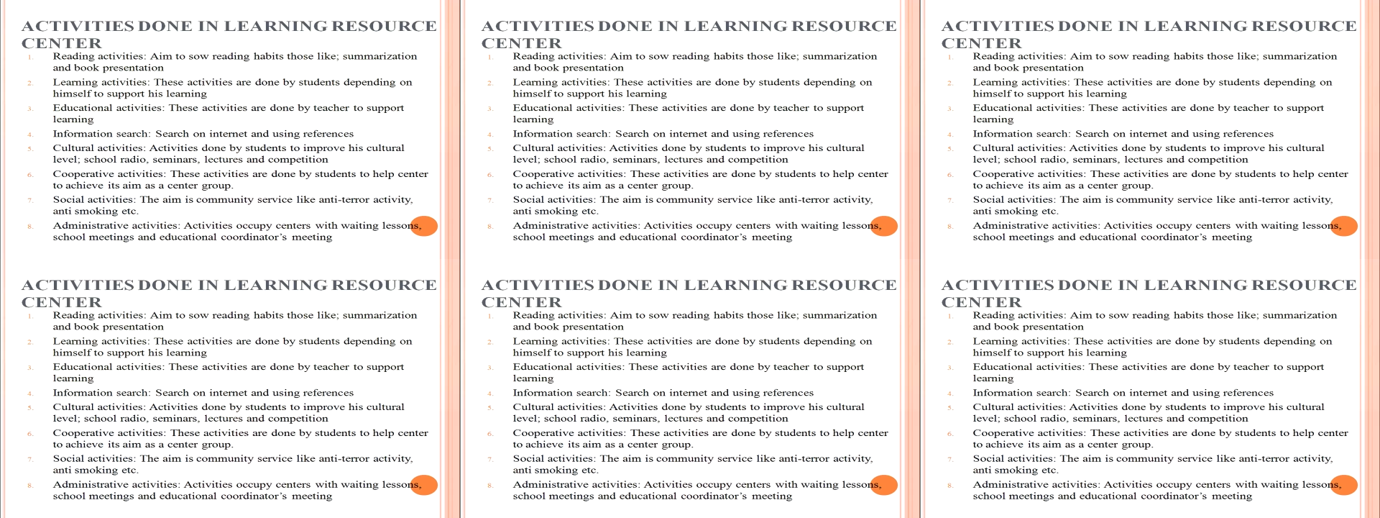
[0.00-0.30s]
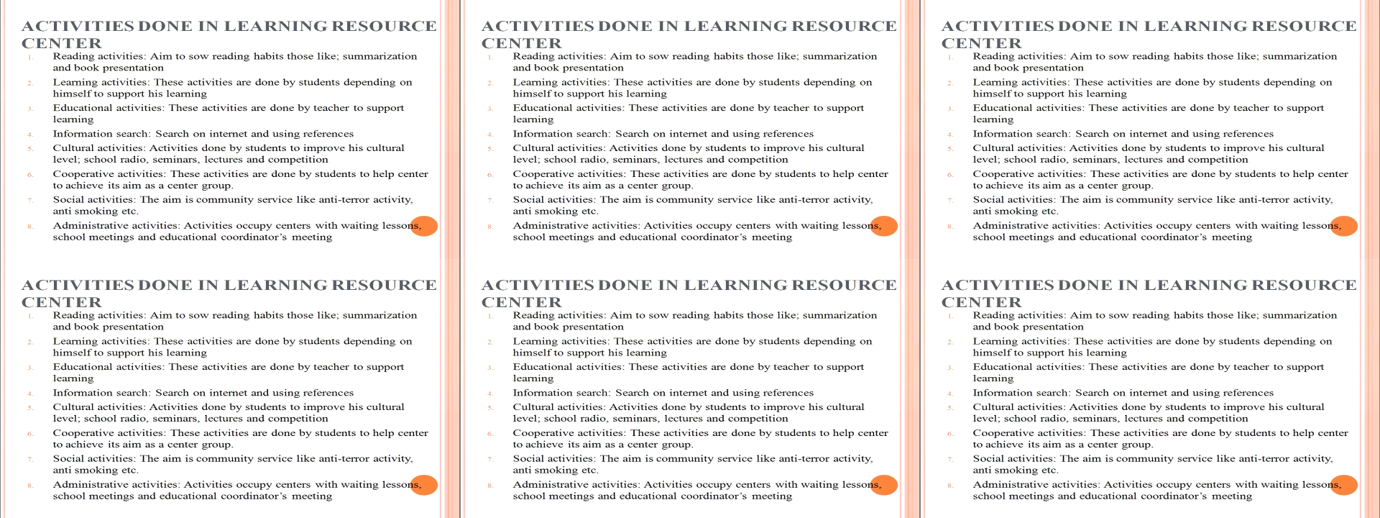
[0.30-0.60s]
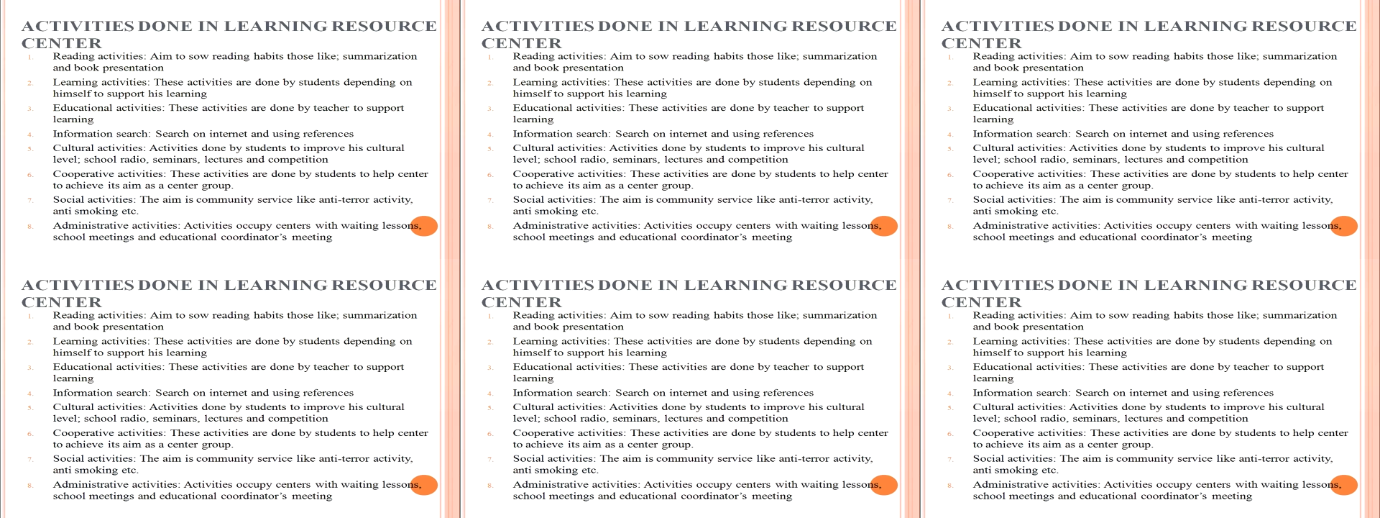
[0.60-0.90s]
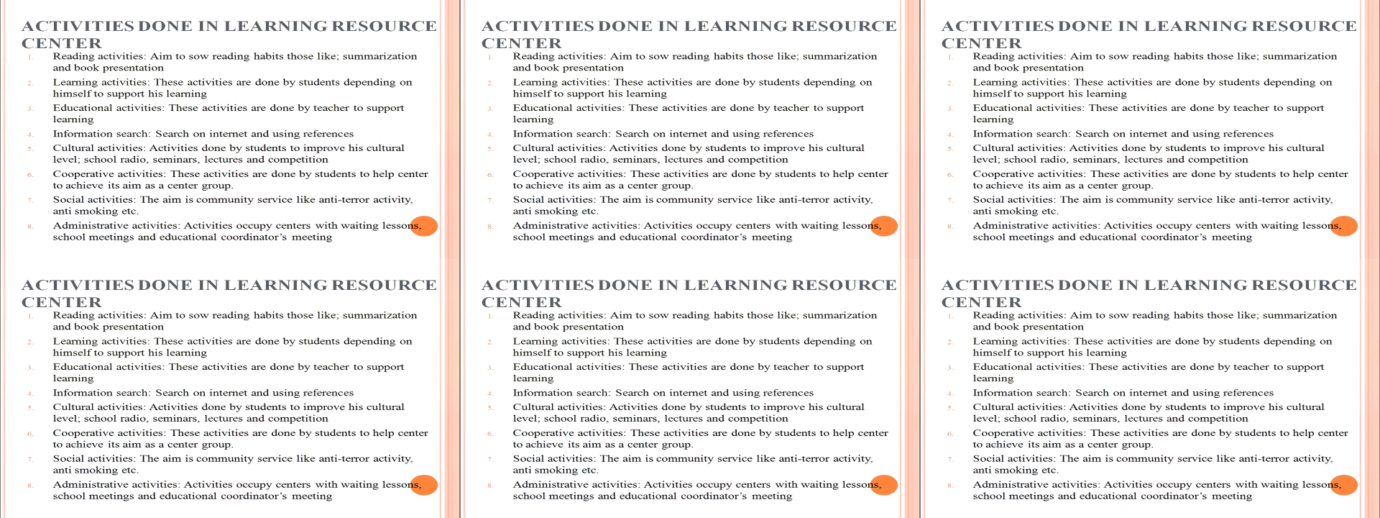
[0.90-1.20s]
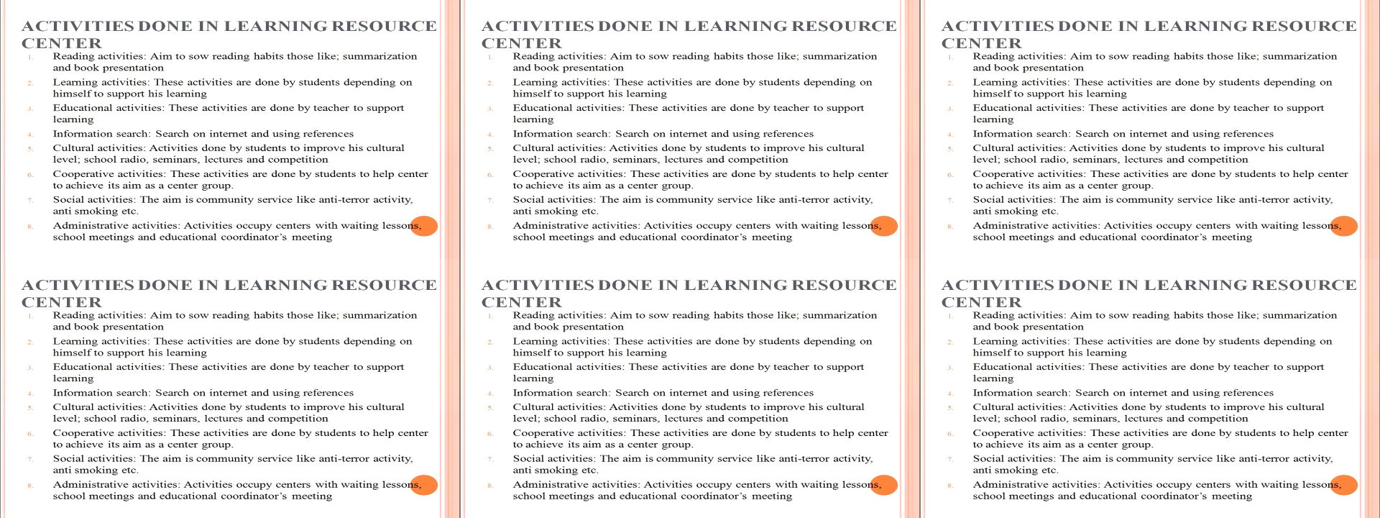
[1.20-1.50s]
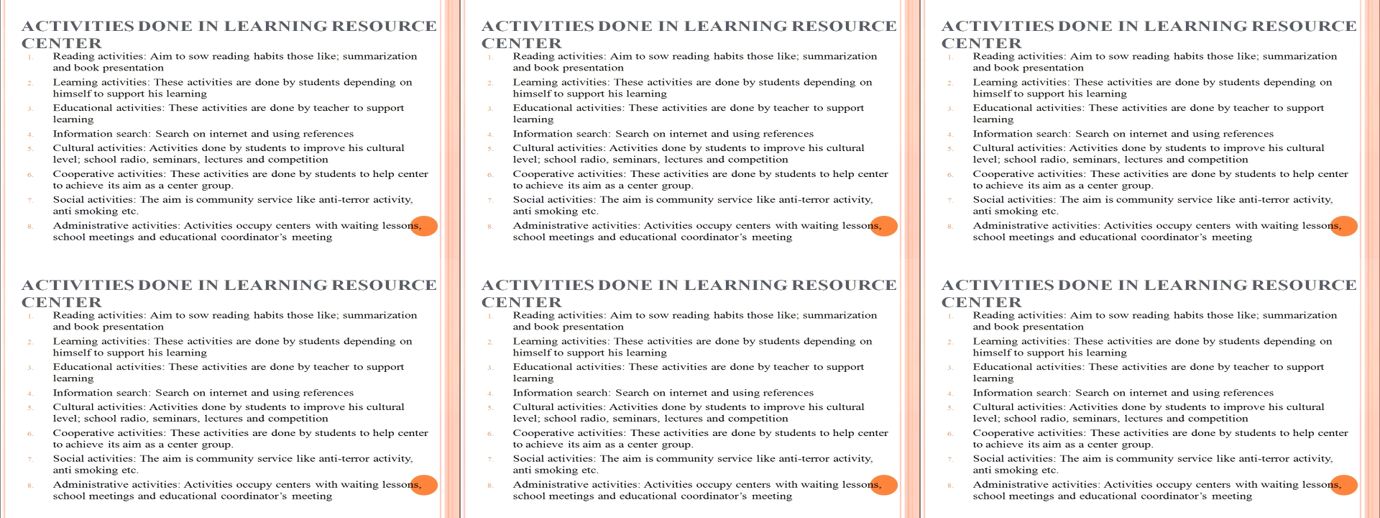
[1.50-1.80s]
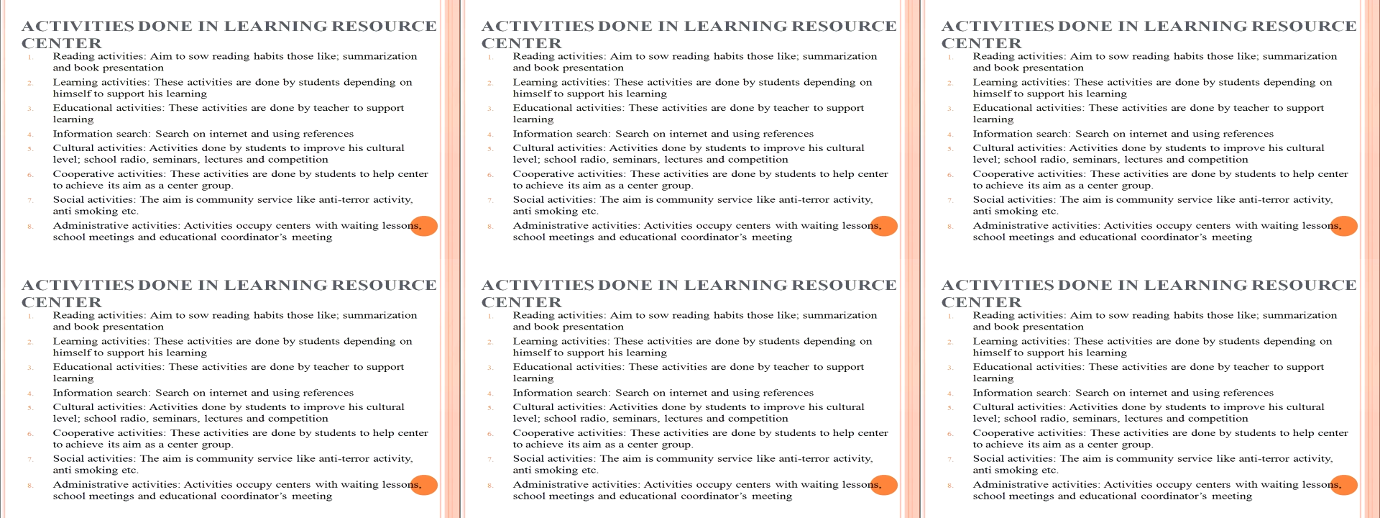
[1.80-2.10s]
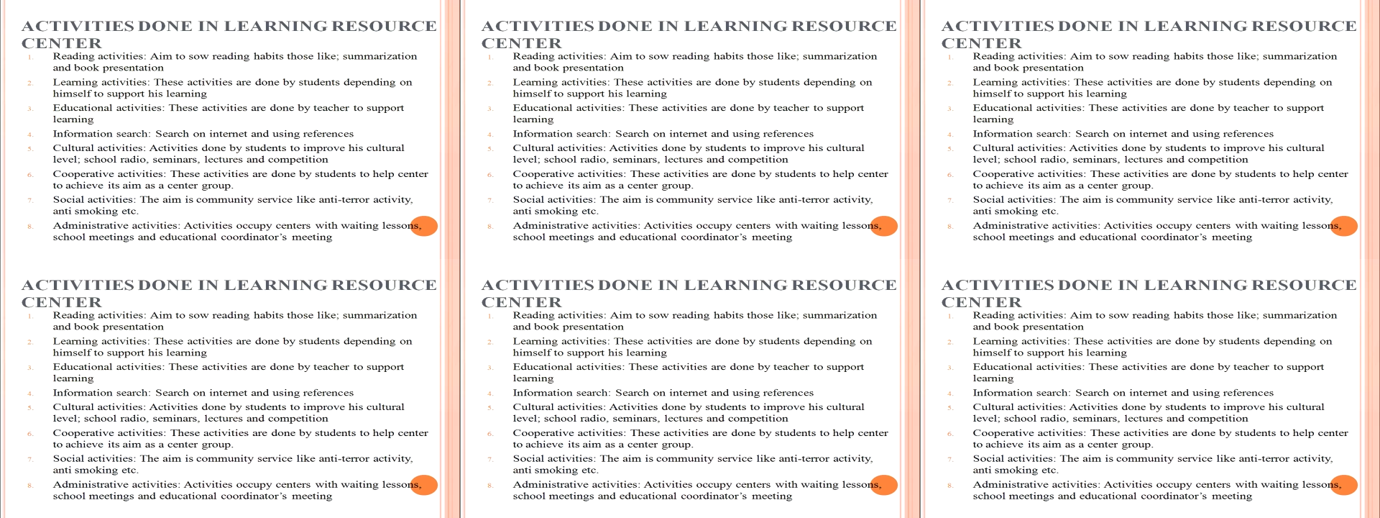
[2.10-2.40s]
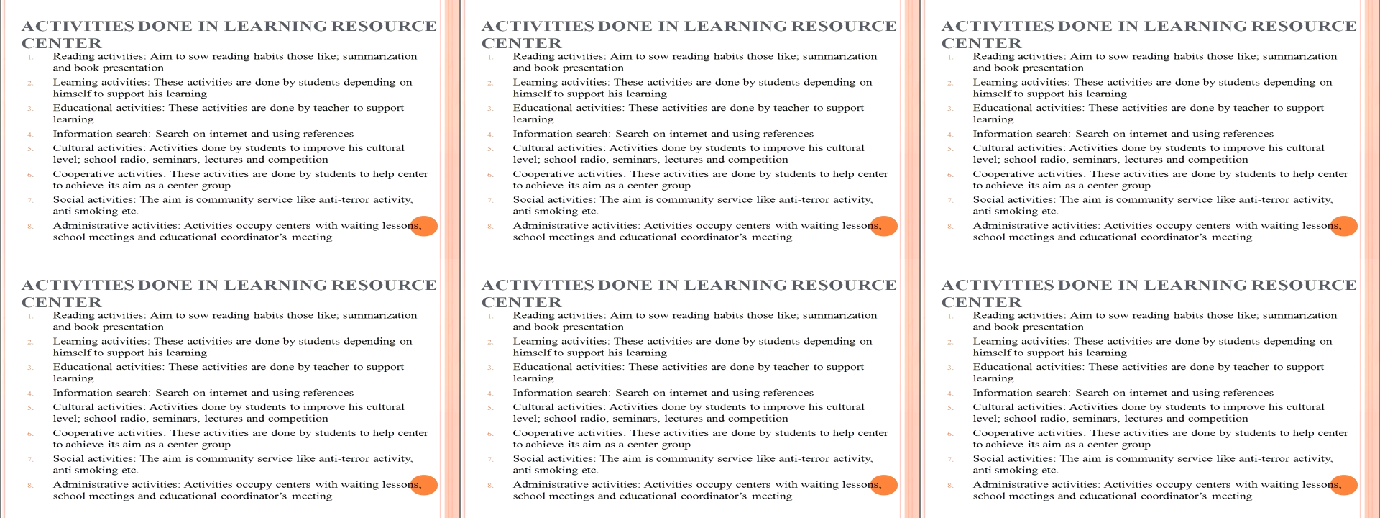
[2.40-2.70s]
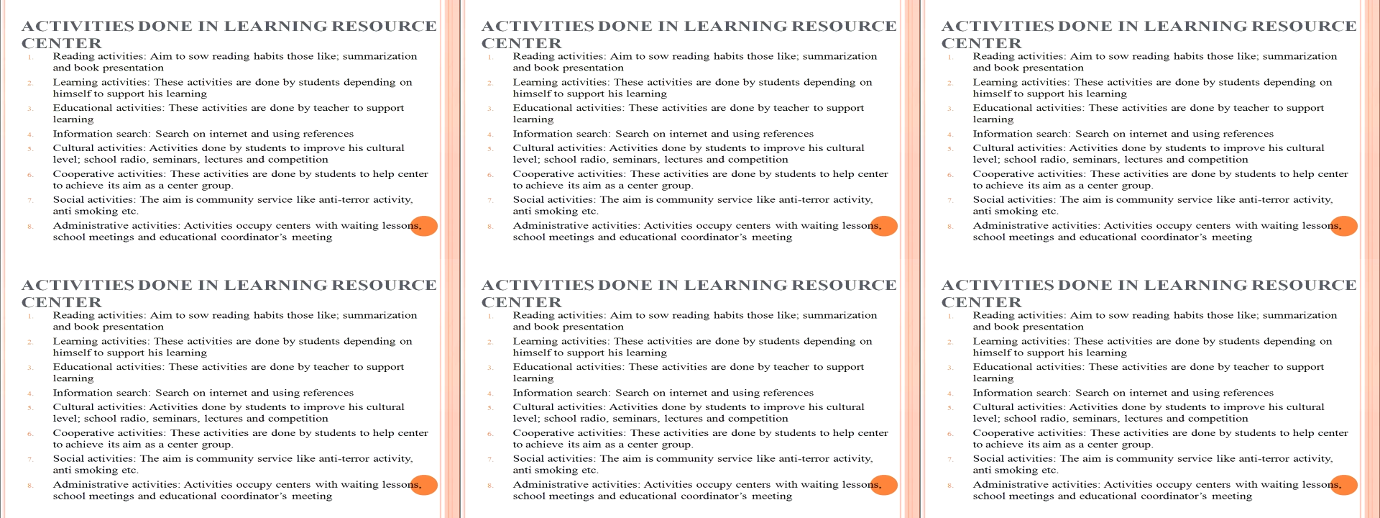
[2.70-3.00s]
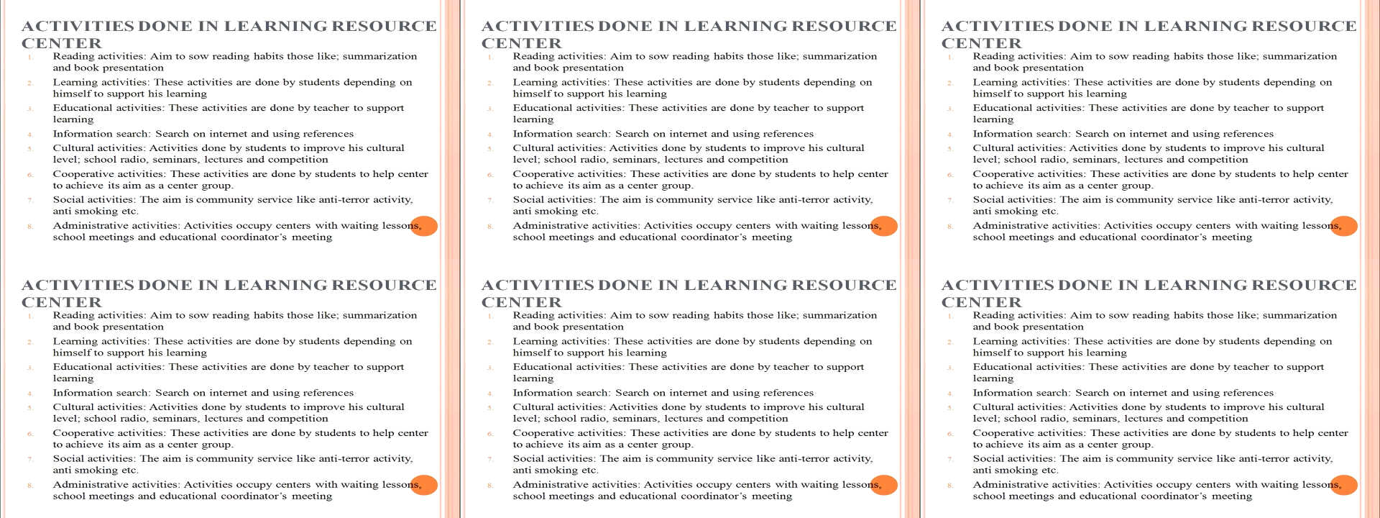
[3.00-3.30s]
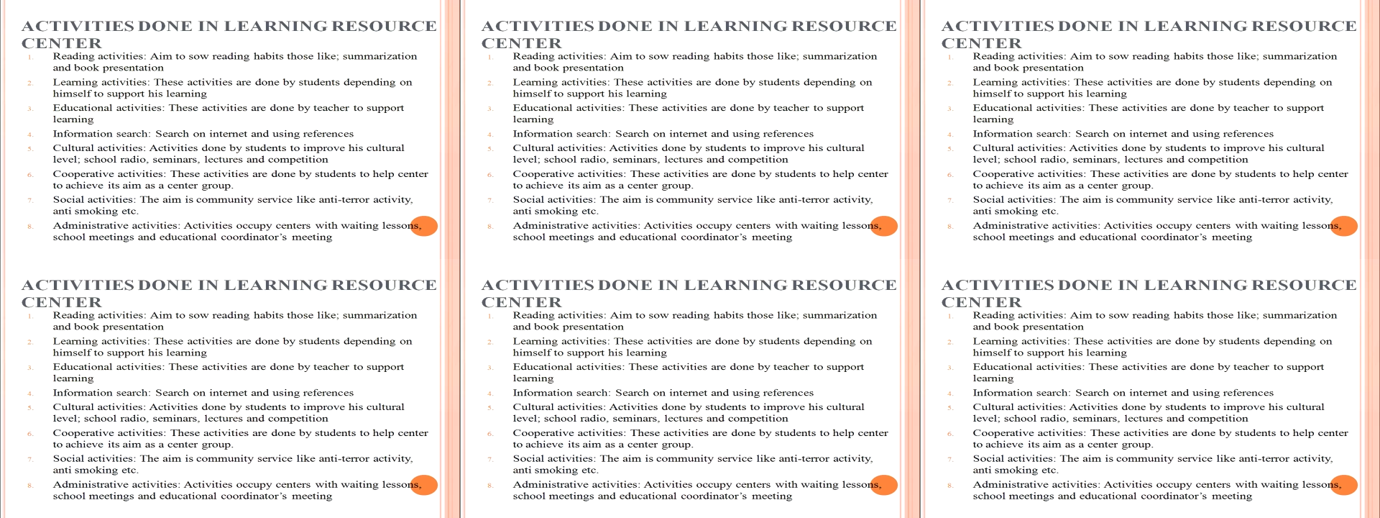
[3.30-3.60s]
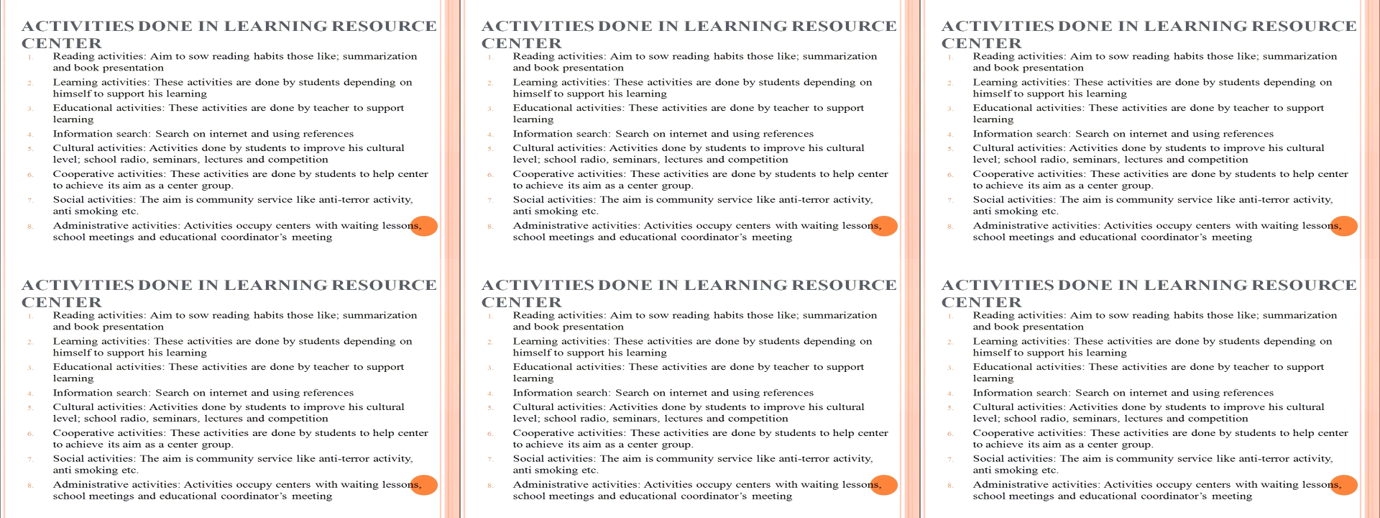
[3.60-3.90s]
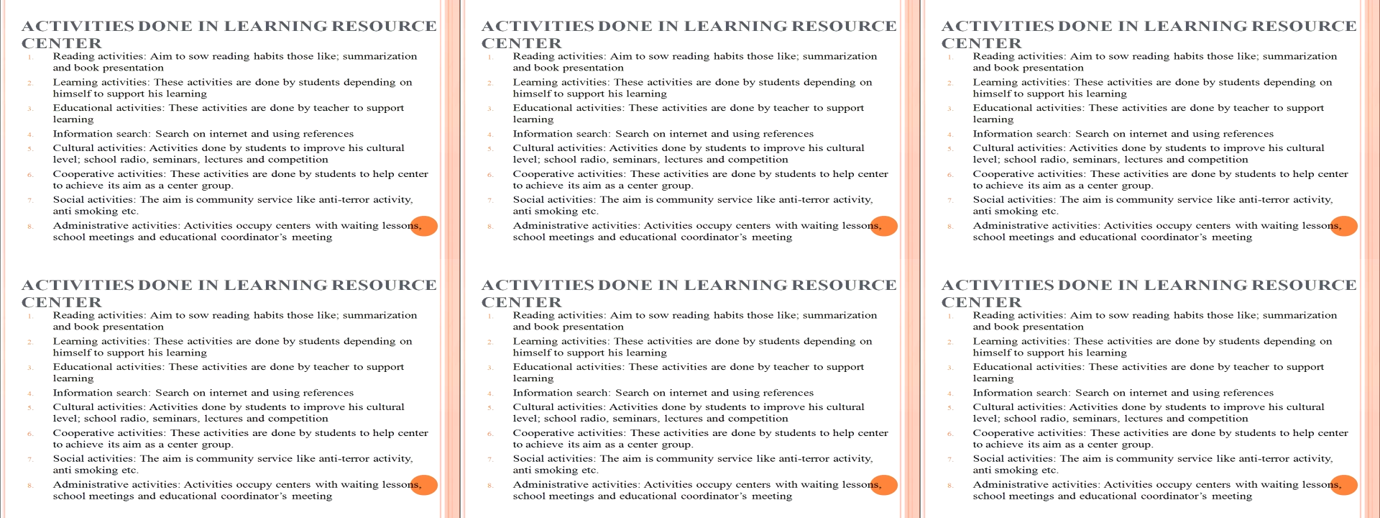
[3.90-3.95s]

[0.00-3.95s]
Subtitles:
No face is visible, so there are no lips to read.